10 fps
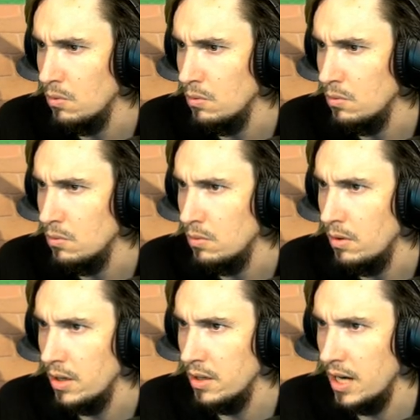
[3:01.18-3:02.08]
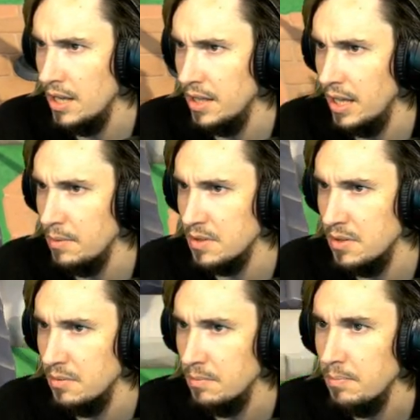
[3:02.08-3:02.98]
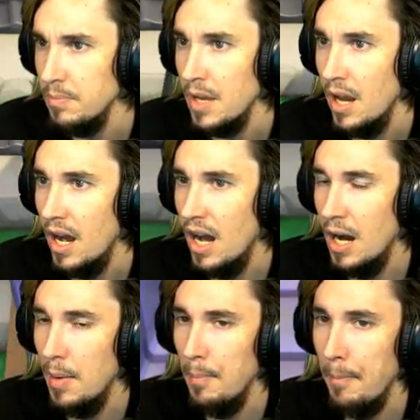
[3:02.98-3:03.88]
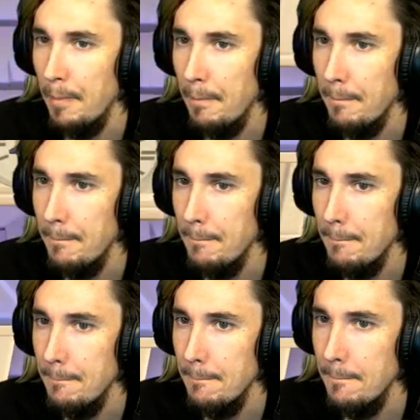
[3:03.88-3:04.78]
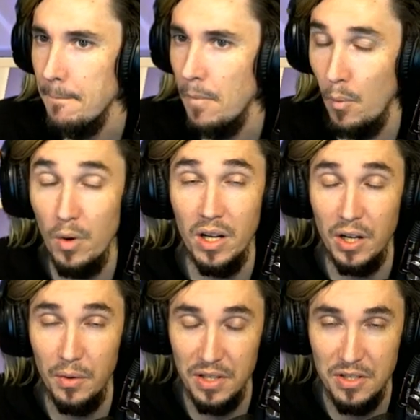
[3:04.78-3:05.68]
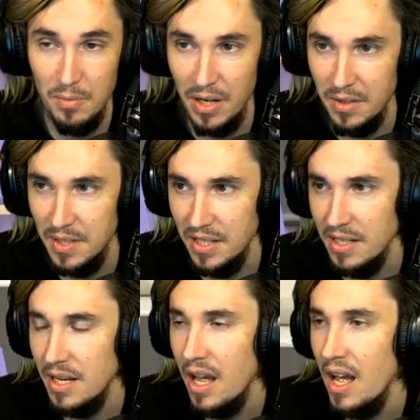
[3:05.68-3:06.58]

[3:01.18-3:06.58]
I could have gotten that. That was new. Um, we're gonna go this year, but it didn't.